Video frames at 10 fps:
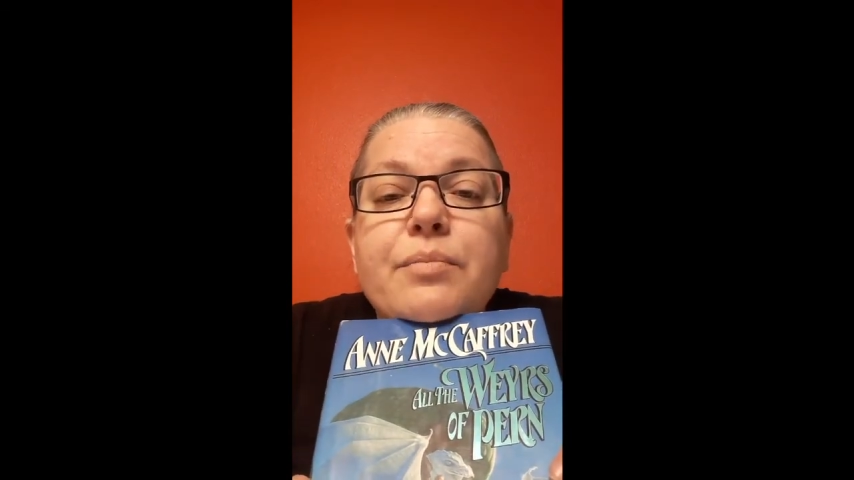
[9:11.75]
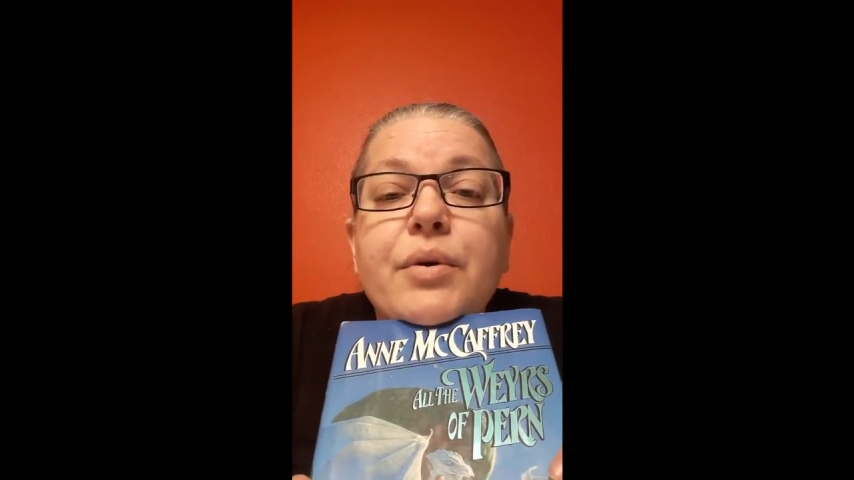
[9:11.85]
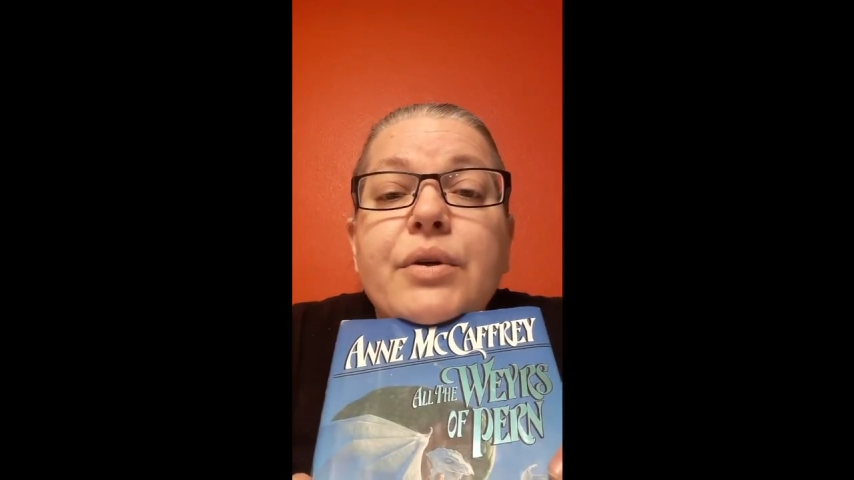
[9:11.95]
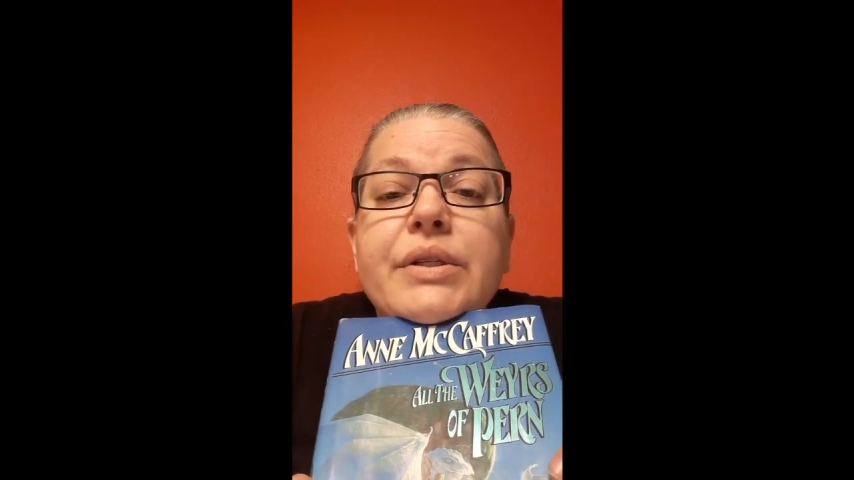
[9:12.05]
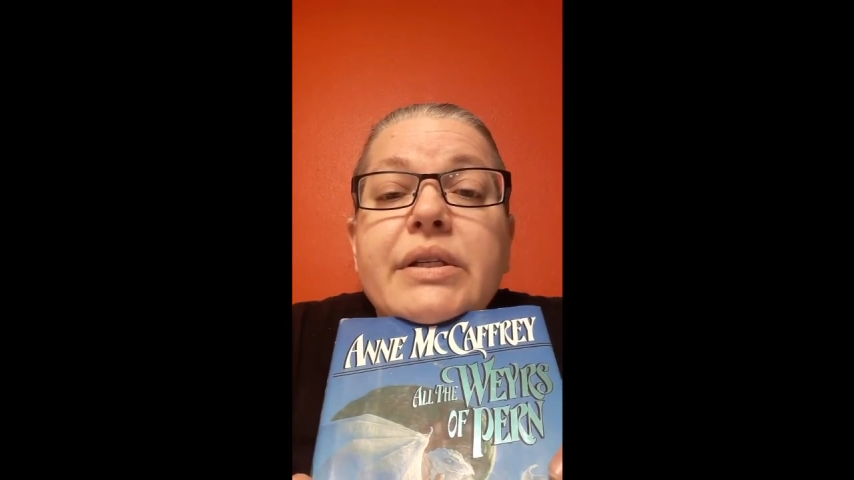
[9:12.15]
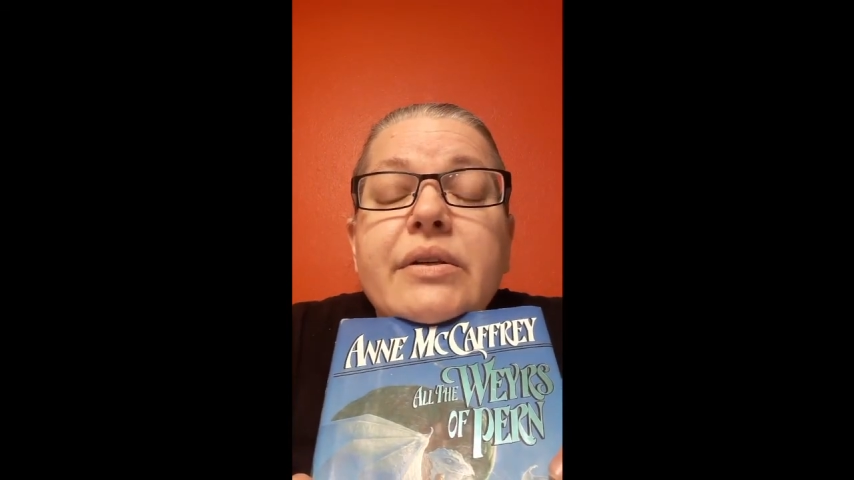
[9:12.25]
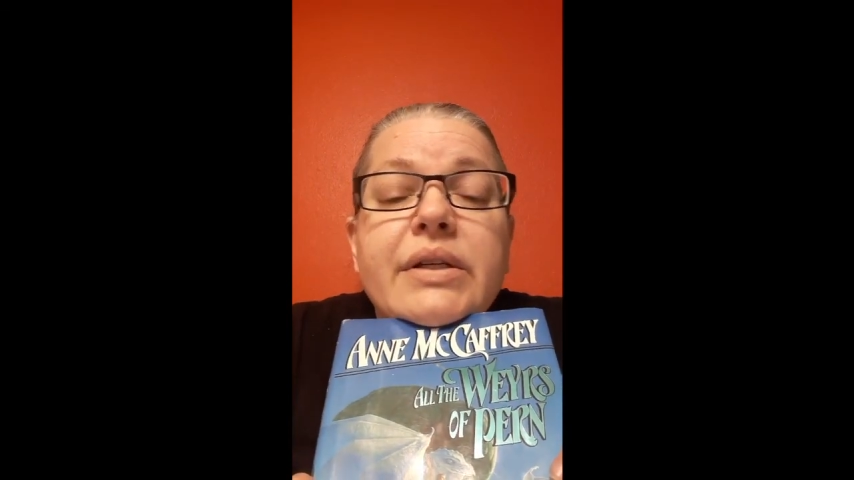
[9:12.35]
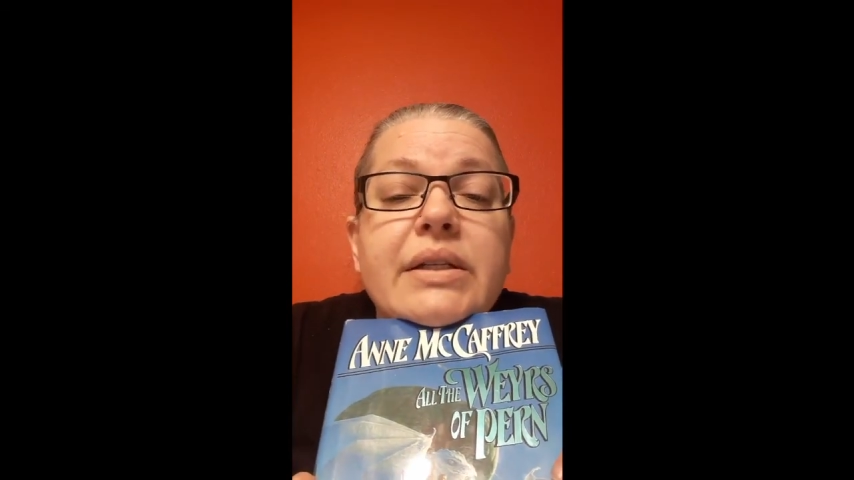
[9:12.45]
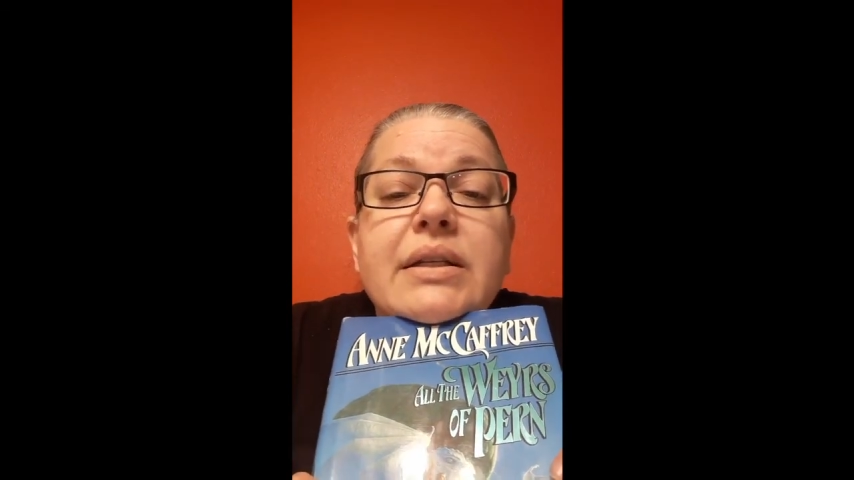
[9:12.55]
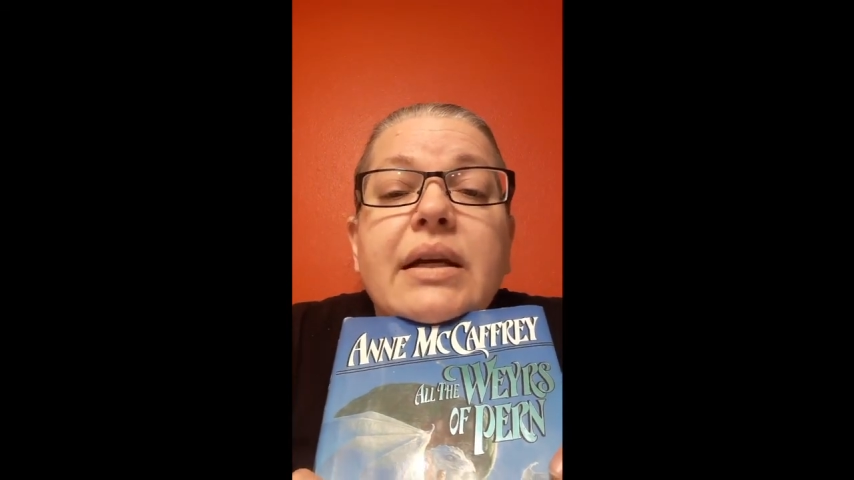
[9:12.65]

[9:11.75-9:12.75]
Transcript: Pern series,